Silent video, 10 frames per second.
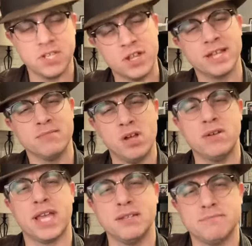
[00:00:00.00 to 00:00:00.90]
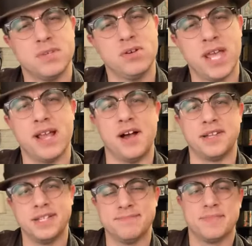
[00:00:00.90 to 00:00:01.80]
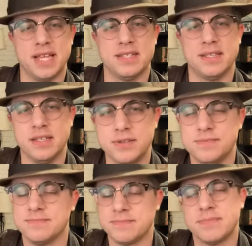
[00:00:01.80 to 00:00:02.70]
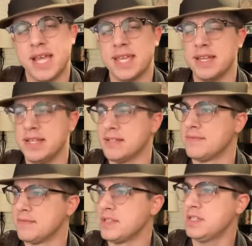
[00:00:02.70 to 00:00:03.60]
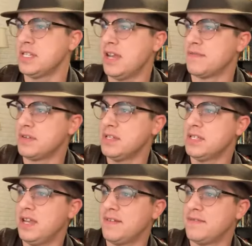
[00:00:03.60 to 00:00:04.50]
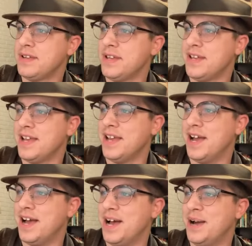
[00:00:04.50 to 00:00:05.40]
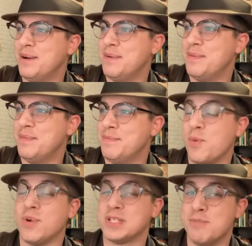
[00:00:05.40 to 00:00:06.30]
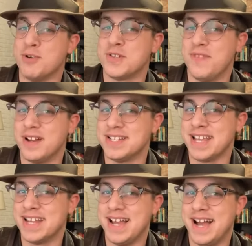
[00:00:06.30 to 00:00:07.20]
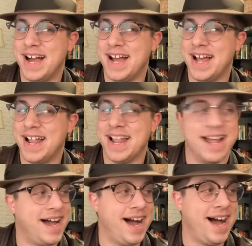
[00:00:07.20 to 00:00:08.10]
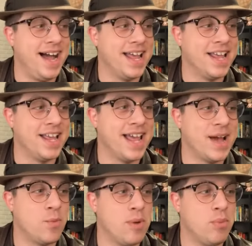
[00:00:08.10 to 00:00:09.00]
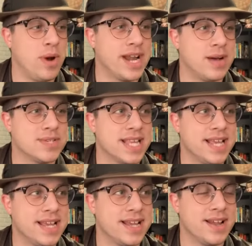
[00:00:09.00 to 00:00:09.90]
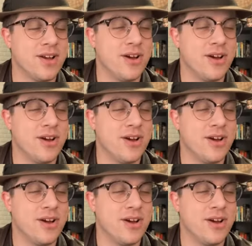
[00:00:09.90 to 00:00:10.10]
You're like, okay, Honda, I see you. I get it. Good stuff. But what's most fun is that at one point I was like,